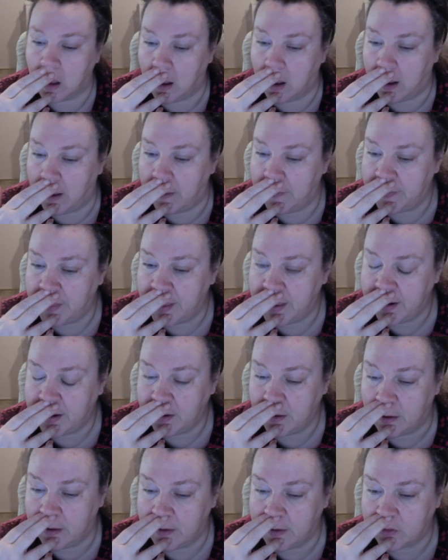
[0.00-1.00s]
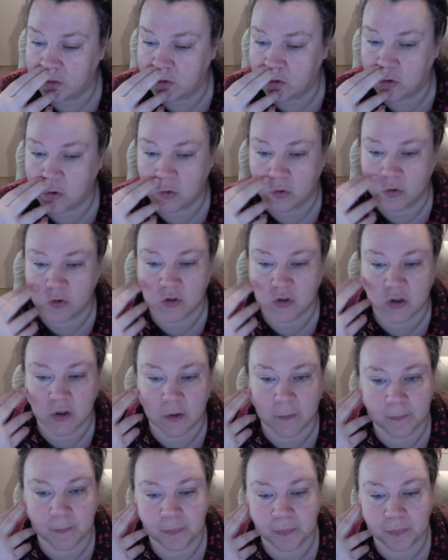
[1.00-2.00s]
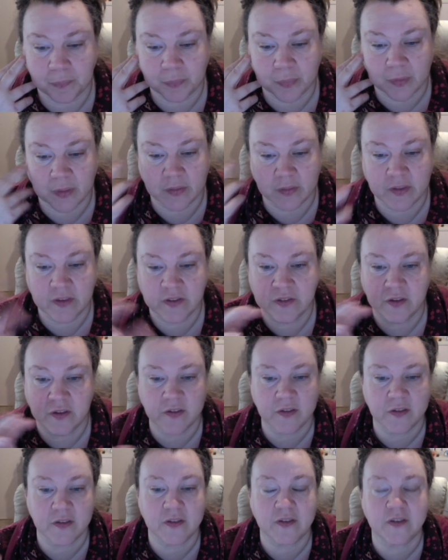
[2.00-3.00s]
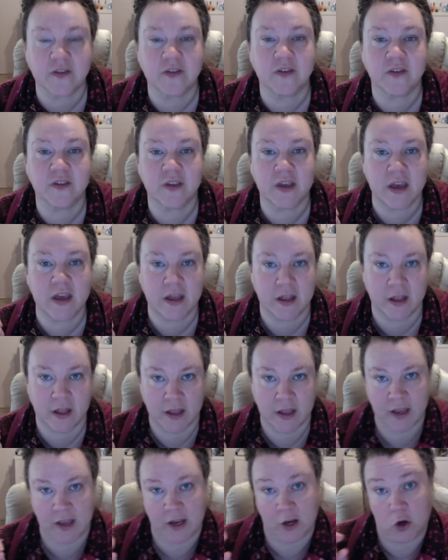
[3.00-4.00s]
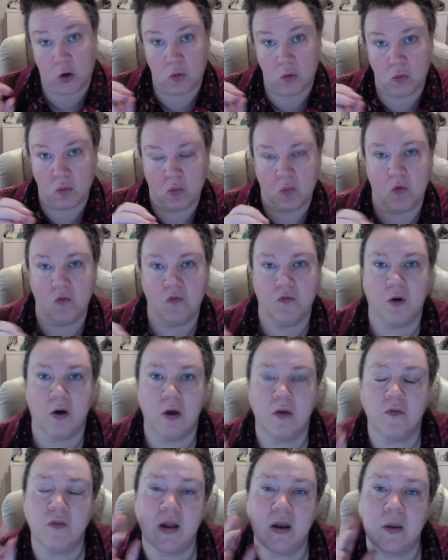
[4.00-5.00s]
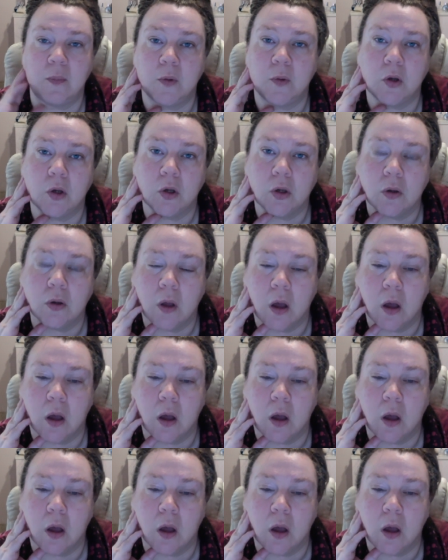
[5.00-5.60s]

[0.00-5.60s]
And then I thought, this doesn't sit in a normal 5 element